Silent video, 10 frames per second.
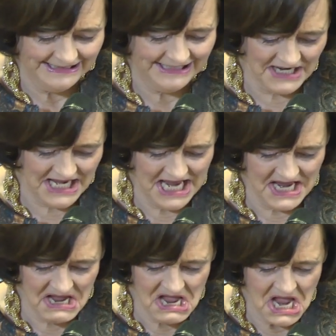duck
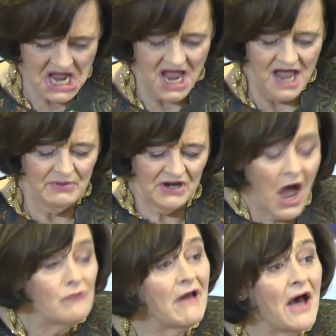here, but
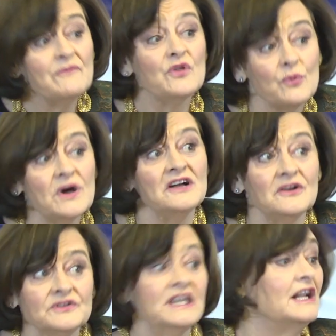around the
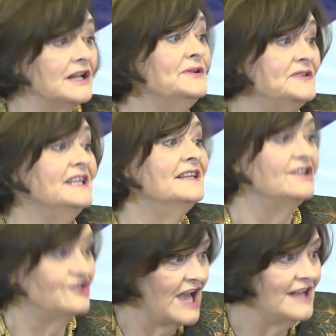world, including
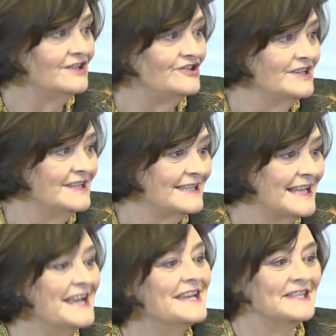the challenges
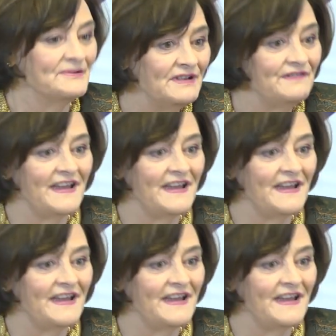that we